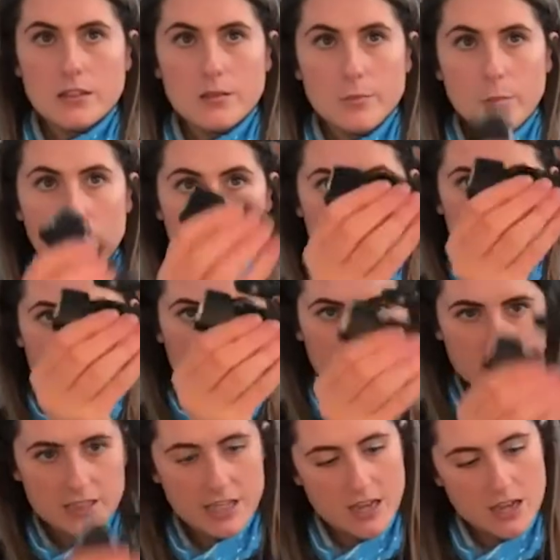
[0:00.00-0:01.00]
but to
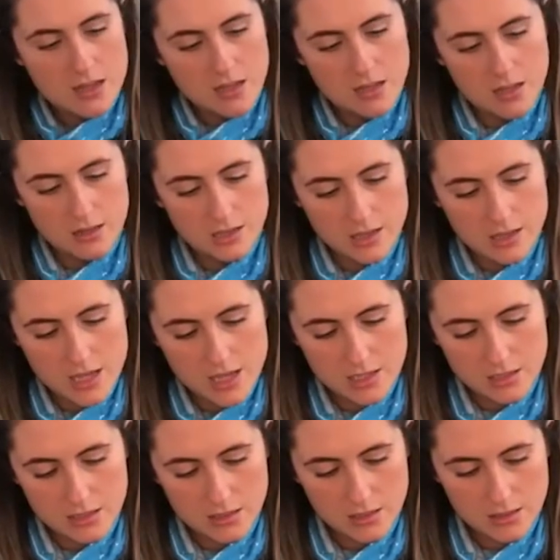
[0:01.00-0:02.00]
use it like this.